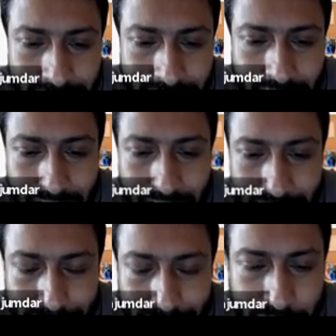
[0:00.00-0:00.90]
the
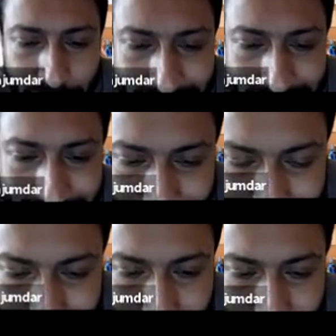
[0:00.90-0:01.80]
subsequent
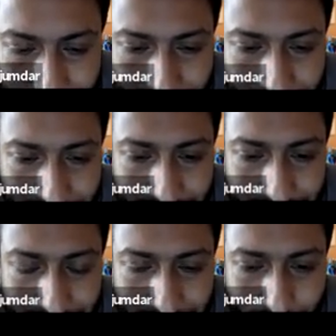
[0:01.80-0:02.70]
states
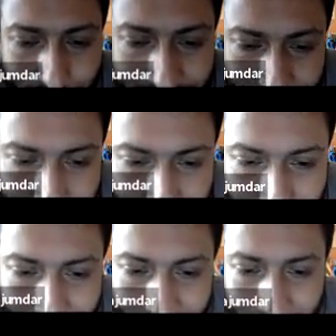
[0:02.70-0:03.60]
weighted
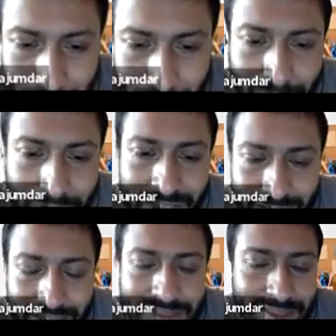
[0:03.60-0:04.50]
by the
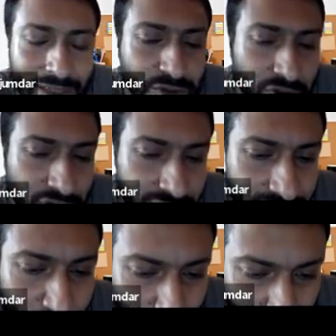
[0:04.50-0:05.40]
probabilities that we
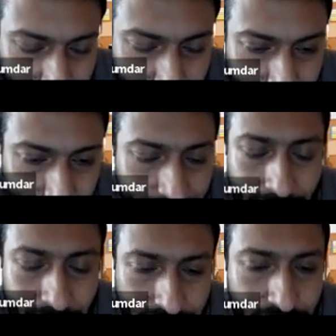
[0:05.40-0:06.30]
already know
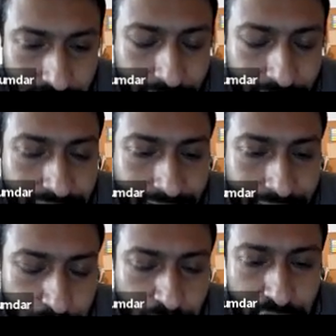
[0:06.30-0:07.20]
that we that we
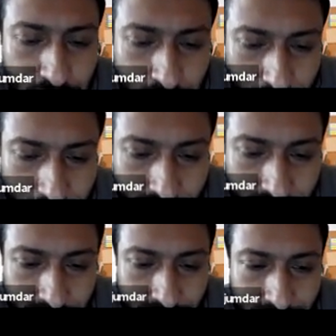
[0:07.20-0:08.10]
assume to know
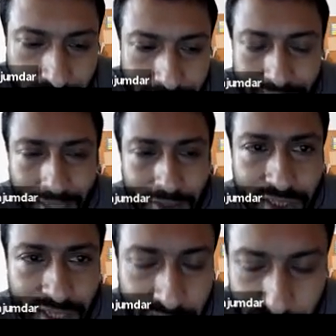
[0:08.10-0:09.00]
but that we
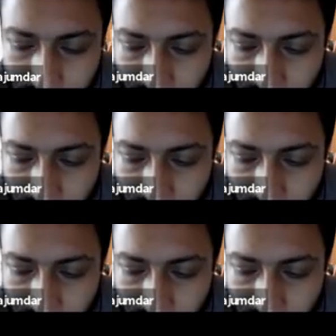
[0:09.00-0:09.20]
cannot do